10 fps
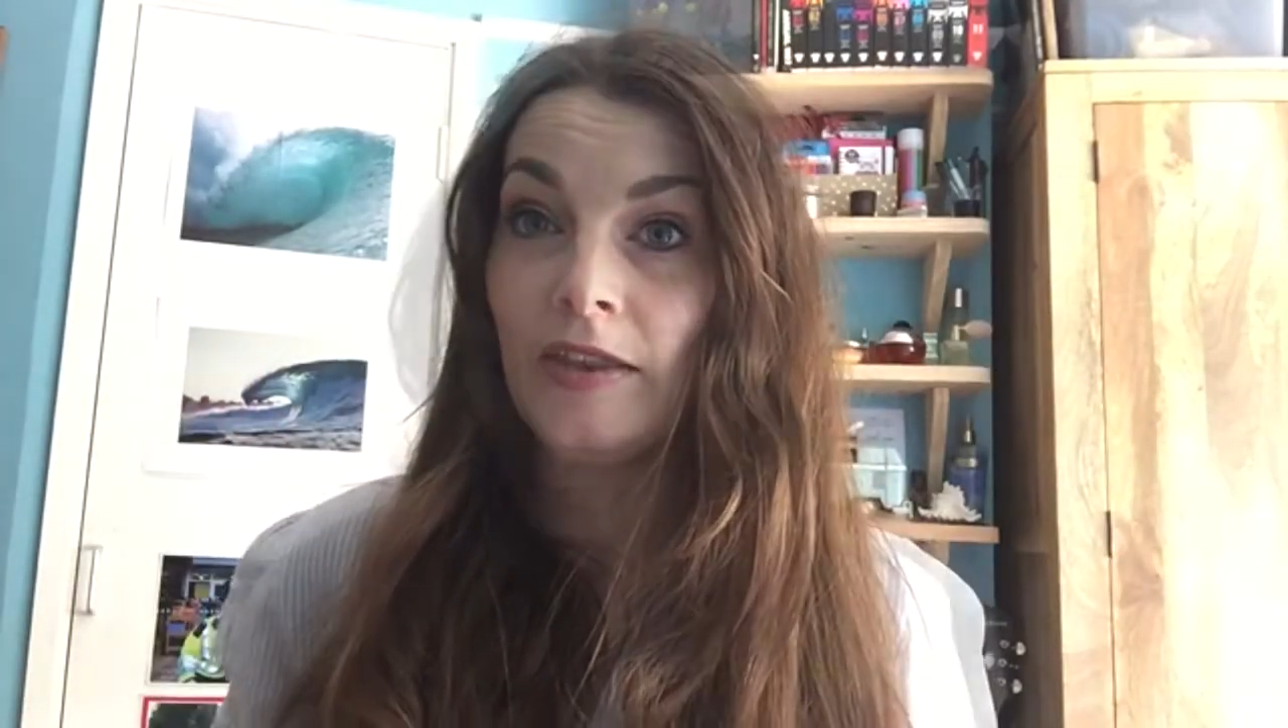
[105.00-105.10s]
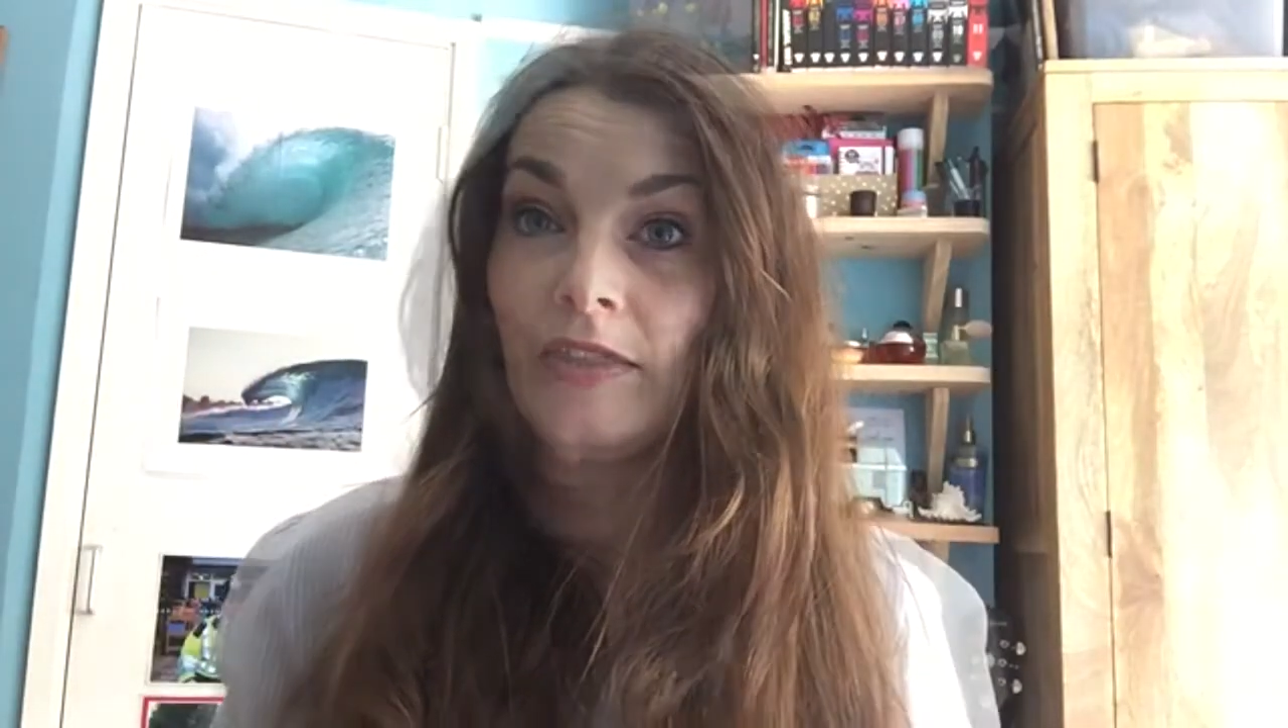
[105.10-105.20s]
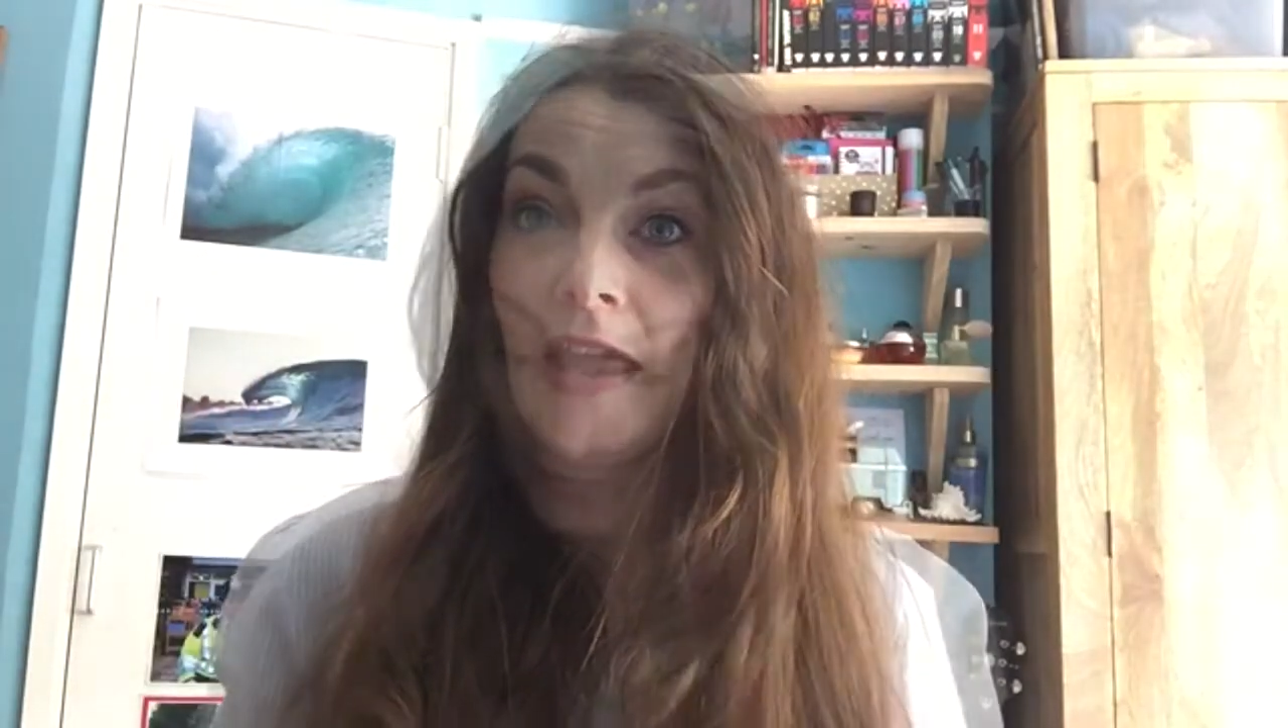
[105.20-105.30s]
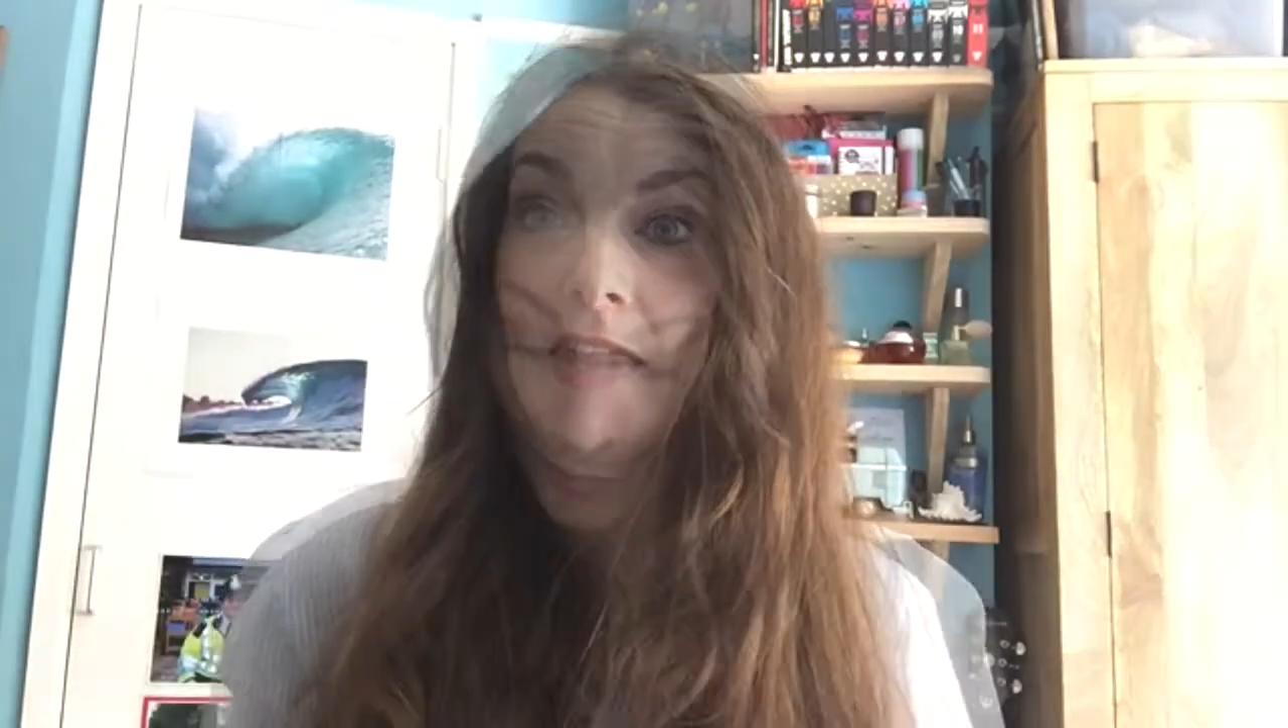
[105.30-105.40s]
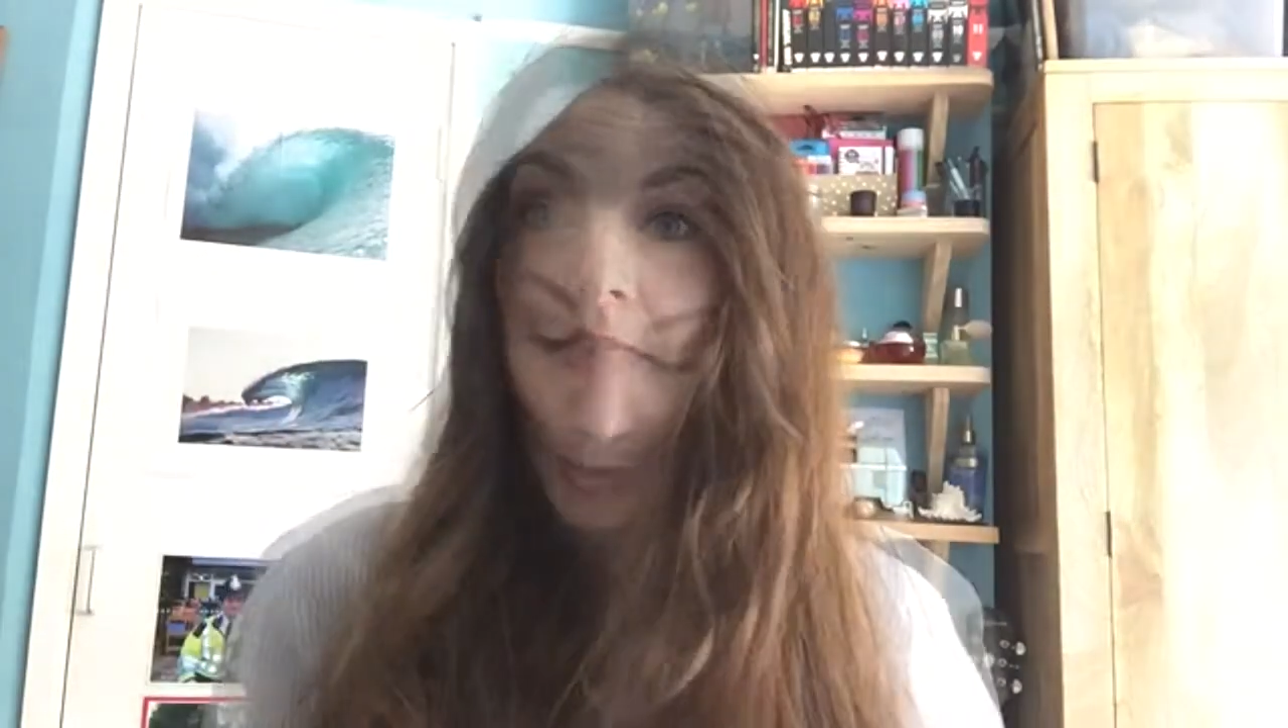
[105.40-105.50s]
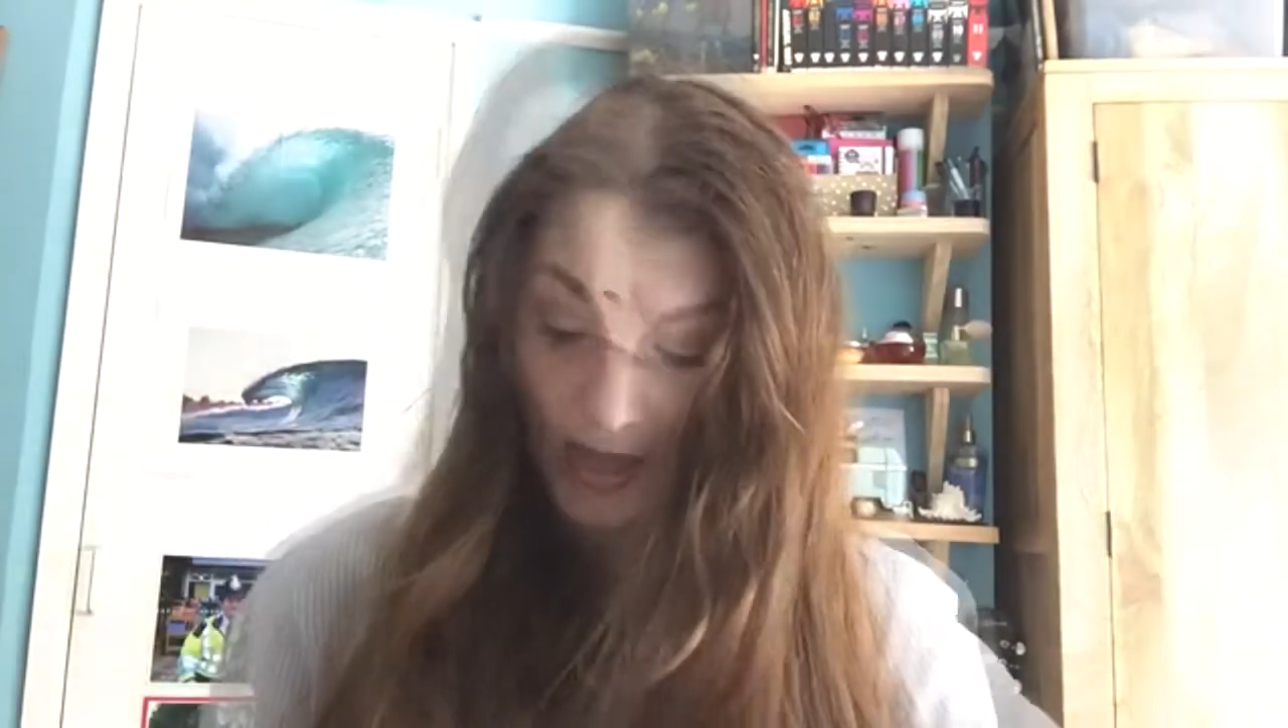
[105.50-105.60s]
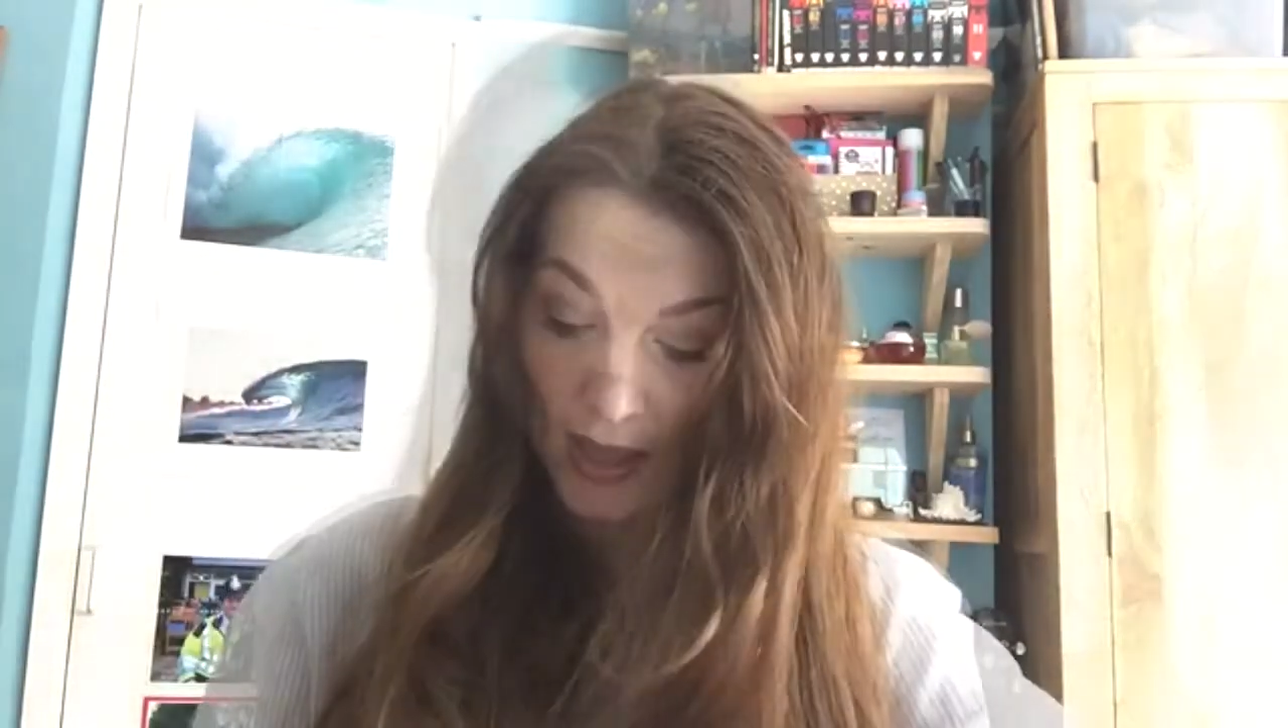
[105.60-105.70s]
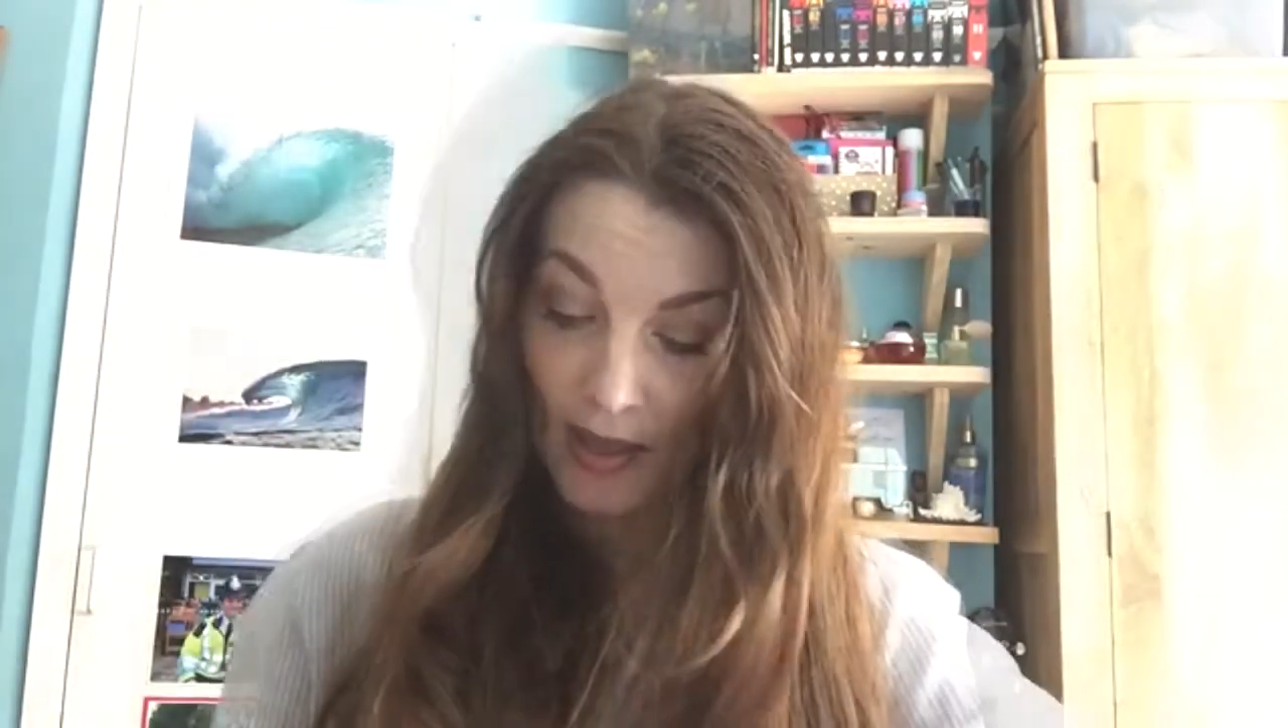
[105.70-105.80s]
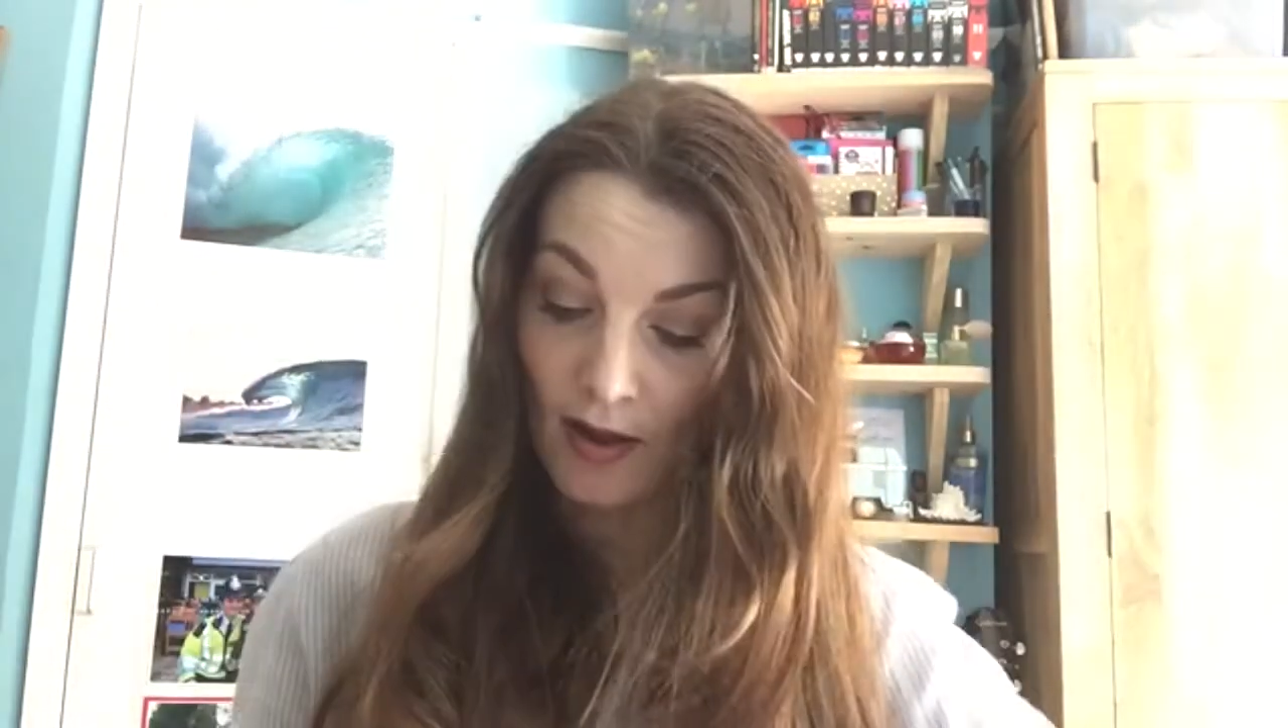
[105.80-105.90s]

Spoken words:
Is where